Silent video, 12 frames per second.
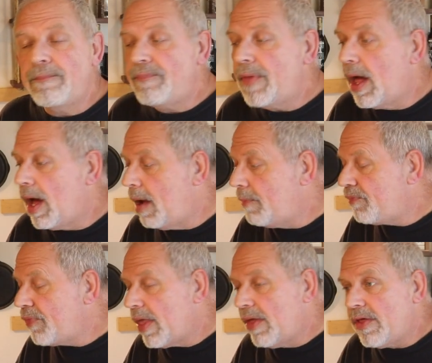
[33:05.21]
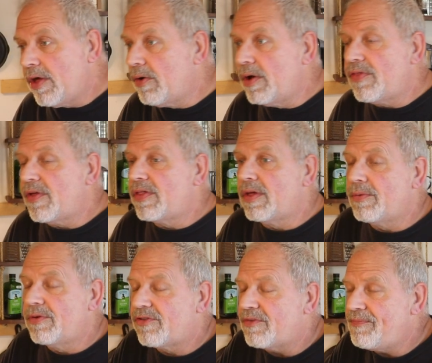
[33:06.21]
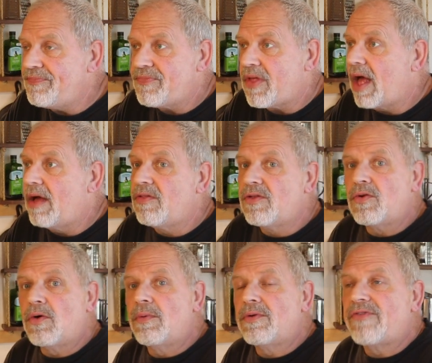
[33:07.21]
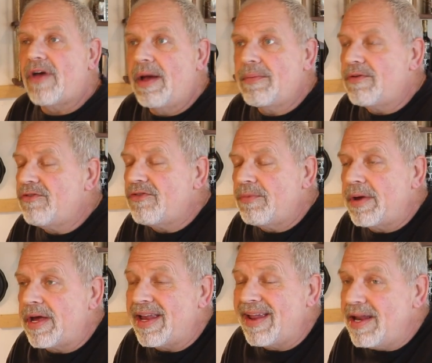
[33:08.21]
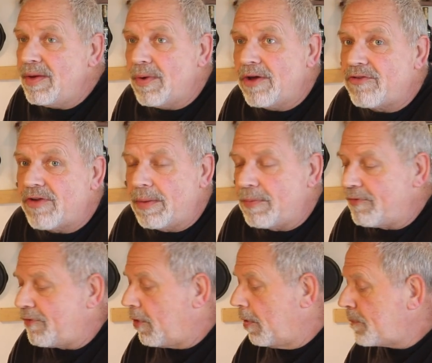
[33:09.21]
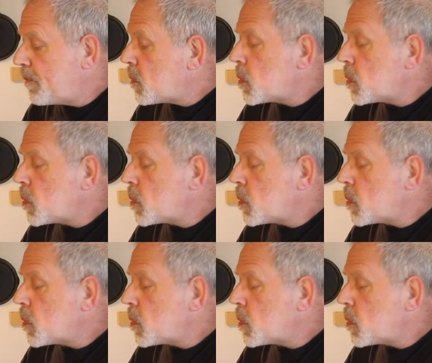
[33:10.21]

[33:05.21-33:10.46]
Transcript: And the only thing that was out of the normal time consuming in any way, shape, or form